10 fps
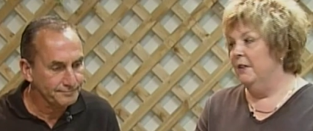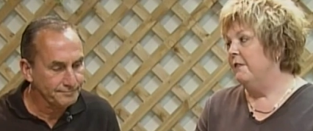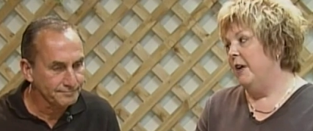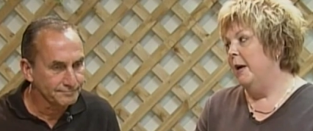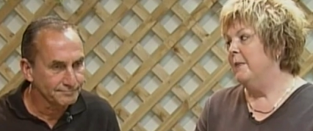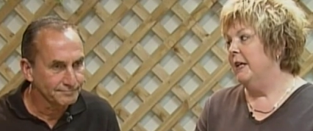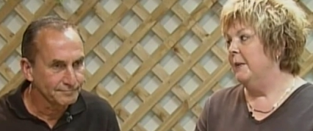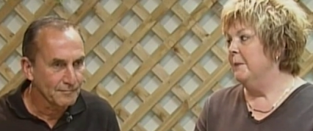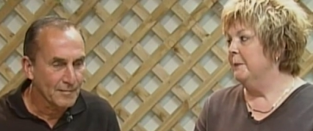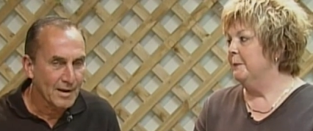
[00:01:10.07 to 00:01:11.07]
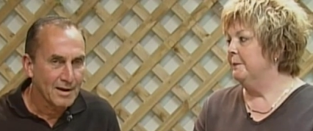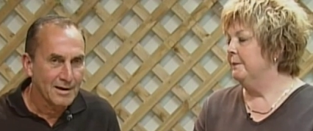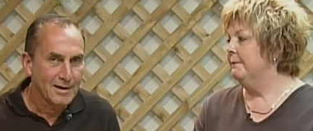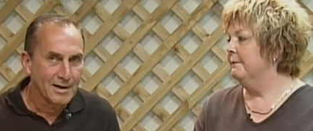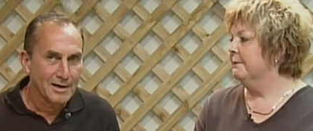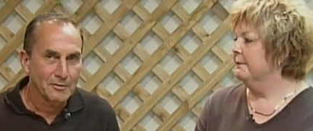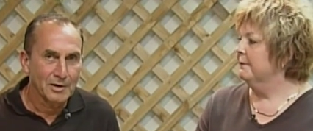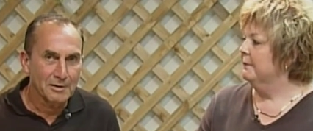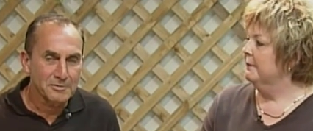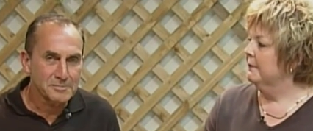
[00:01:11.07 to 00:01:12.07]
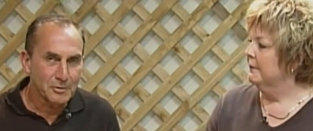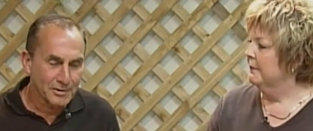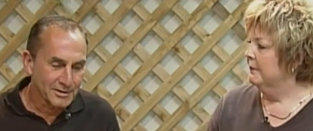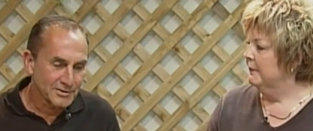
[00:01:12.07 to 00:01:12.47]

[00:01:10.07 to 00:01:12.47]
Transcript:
Speaker 1: your family?
Speaker 2: Well, I was born